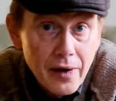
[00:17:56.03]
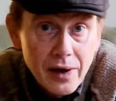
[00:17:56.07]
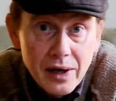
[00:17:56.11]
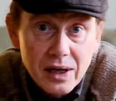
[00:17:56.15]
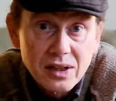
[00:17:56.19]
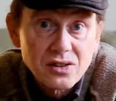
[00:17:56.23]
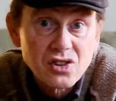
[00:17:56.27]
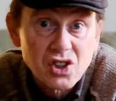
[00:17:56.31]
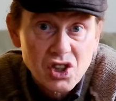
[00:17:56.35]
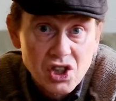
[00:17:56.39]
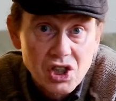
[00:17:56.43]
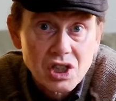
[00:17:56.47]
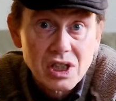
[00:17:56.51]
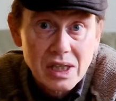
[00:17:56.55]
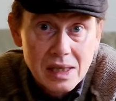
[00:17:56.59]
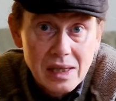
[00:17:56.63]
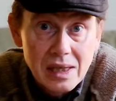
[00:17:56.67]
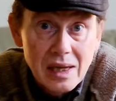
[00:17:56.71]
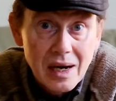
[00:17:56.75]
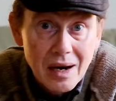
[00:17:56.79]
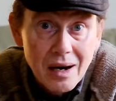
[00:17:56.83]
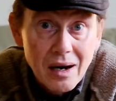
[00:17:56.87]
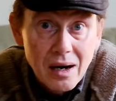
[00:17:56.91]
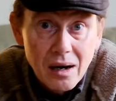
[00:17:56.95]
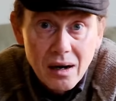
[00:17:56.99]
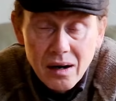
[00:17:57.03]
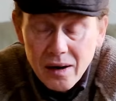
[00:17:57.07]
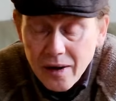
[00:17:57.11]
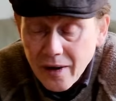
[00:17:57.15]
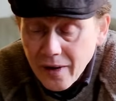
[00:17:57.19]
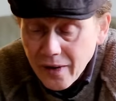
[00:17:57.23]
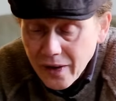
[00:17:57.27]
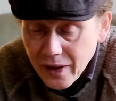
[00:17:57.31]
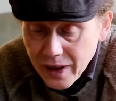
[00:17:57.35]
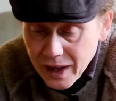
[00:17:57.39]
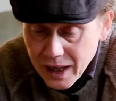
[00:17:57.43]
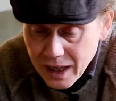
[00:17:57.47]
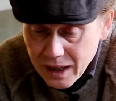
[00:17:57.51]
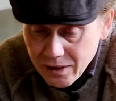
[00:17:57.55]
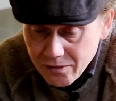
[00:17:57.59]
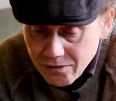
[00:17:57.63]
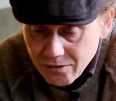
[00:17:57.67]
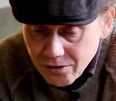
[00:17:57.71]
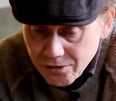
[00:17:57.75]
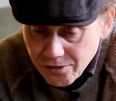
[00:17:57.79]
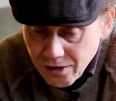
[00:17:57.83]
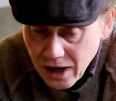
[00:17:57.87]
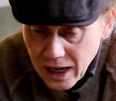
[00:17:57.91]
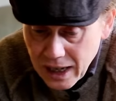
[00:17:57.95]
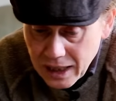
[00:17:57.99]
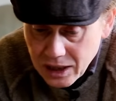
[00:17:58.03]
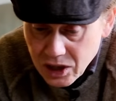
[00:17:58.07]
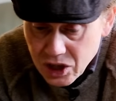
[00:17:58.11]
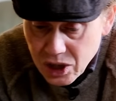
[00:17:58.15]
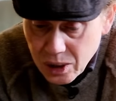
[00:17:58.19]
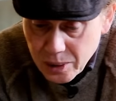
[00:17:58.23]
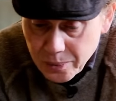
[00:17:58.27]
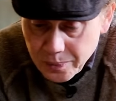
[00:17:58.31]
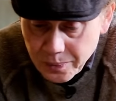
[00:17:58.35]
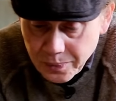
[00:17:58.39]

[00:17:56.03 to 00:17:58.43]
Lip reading: and still are, in fact.